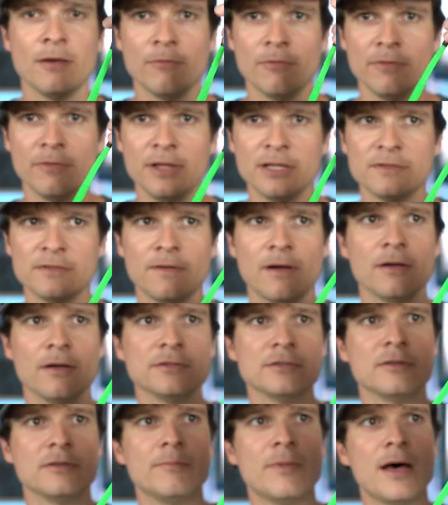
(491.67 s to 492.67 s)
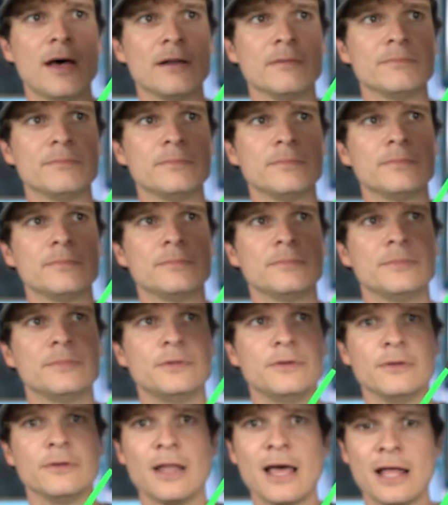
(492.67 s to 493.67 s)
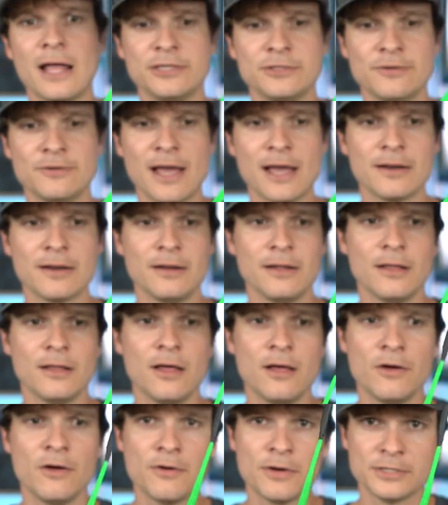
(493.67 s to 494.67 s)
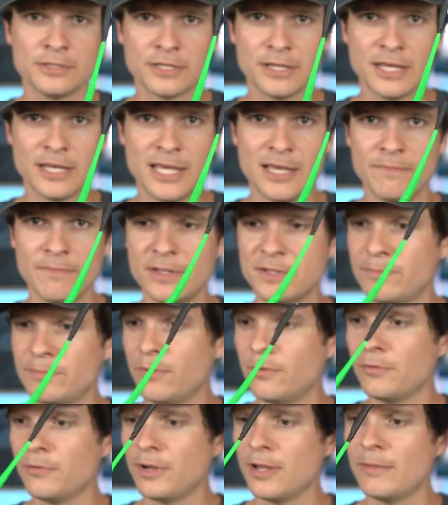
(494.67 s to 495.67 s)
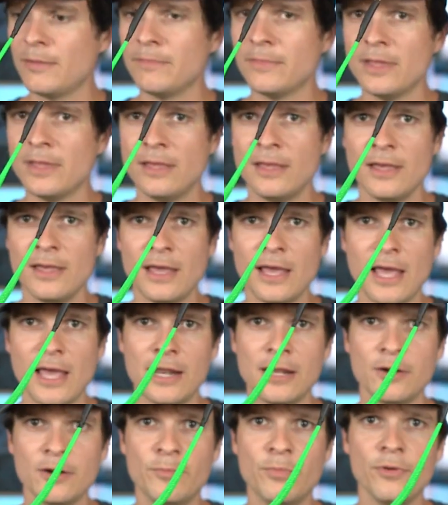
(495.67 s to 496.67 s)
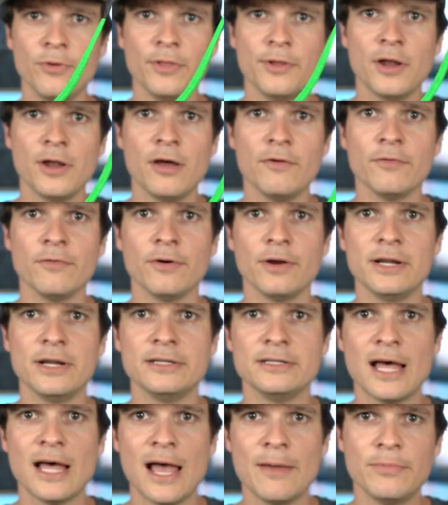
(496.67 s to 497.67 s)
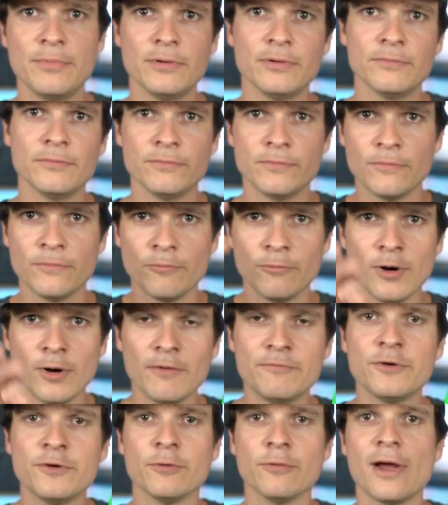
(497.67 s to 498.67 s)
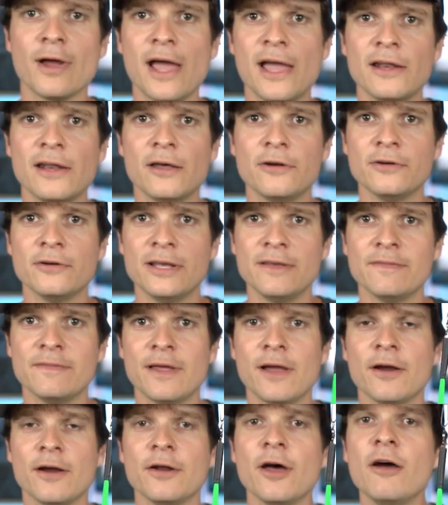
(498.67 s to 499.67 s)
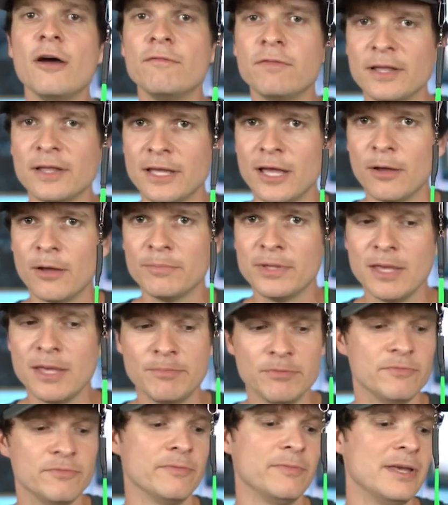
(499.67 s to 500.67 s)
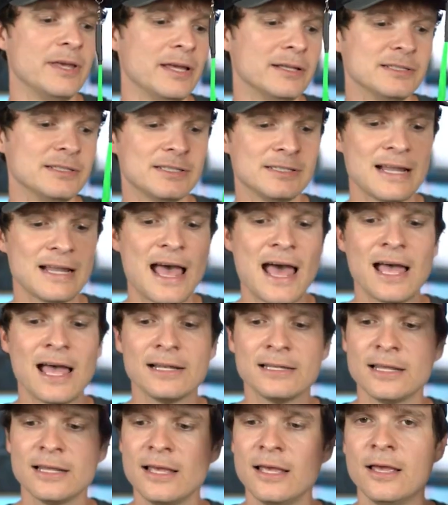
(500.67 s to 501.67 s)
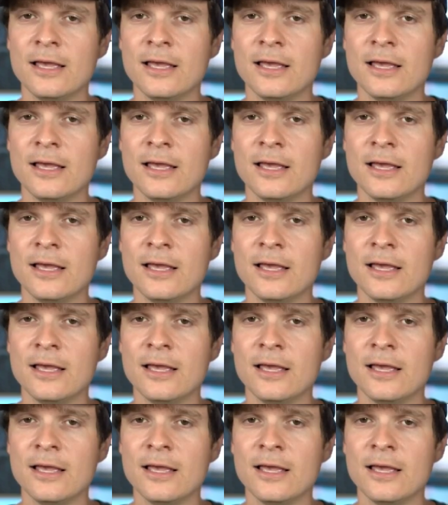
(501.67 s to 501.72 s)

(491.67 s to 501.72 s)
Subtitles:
When this falls on the bottom, the line's dragging it along, it's going to keep this pulled up and it'll pull it over any type of rough terrain underneath there and hopefully help keep you from getting snagged.